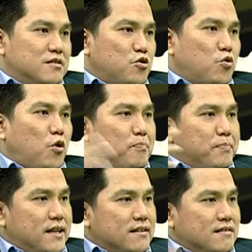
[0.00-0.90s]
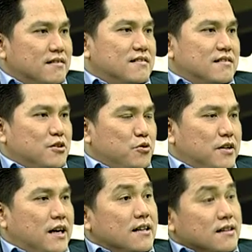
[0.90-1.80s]
to compete to
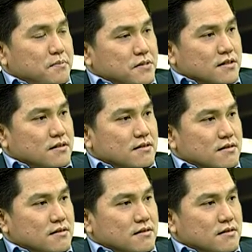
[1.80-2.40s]
the other teams,